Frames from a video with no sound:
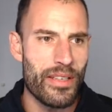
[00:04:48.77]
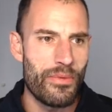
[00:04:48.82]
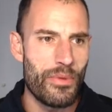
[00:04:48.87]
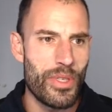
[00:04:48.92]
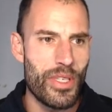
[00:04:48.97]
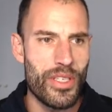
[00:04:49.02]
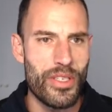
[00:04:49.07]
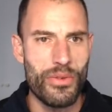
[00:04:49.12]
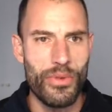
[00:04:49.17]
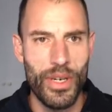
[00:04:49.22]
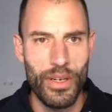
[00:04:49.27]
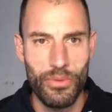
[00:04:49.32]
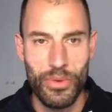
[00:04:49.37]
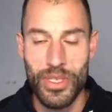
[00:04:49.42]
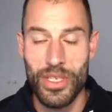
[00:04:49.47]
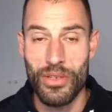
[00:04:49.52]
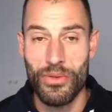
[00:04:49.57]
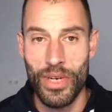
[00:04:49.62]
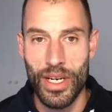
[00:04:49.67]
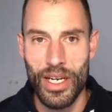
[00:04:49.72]
which
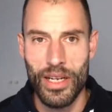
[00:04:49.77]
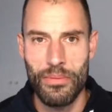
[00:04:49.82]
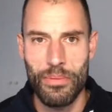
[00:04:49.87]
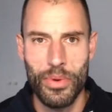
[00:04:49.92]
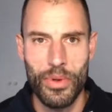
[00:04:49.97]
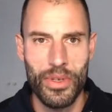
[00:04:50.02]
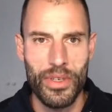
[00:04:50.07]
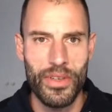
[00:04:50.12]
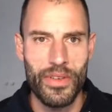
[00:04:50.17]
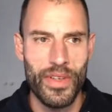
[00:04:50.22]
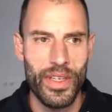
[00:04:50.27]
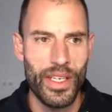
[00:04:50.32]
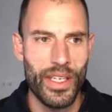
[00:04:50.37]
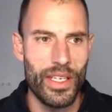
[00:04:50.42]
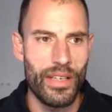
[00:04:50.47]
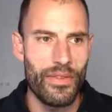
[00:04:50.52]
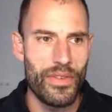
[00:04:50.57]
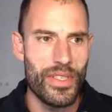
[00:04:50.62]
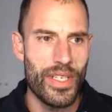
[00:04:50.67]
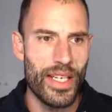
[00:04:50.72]
is quite an important thing in
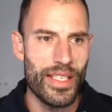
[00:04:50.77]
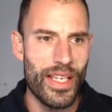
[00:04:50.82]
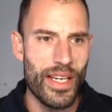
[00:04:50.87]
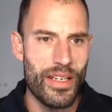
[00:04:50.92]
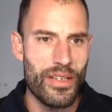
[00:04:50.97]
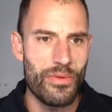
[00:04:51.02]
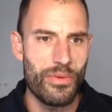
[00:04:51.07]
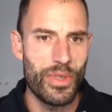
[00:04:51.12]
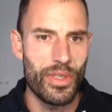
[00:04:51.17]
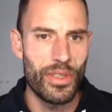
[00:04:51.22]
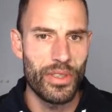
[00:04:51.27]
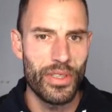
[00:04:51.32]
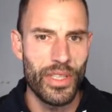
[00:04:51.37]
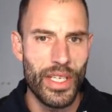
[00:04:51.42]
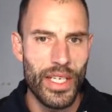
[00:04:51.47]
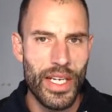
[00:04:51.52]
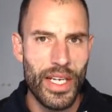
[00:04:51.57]
the visualization world.